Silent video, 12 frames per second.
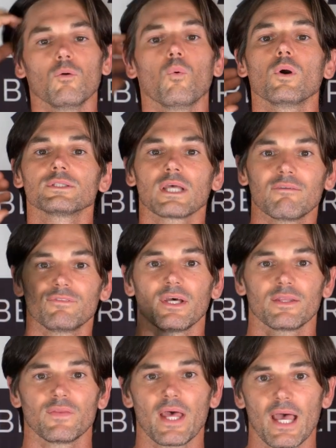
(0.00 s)
Once I've
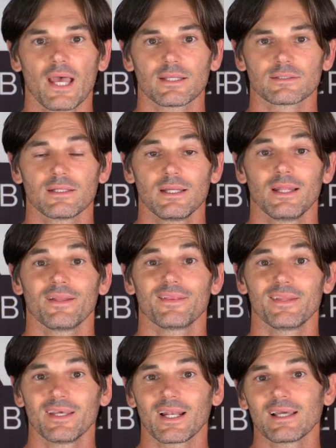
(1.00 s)
done that,
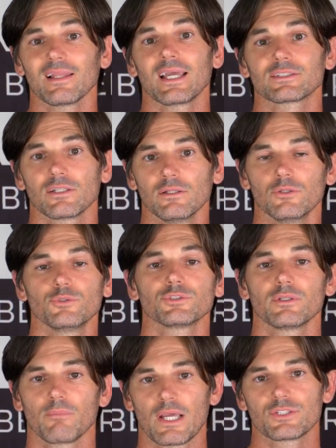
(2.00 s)
then I like to
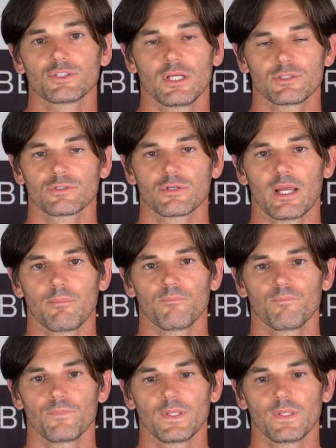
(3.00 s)
loosen my chest strap.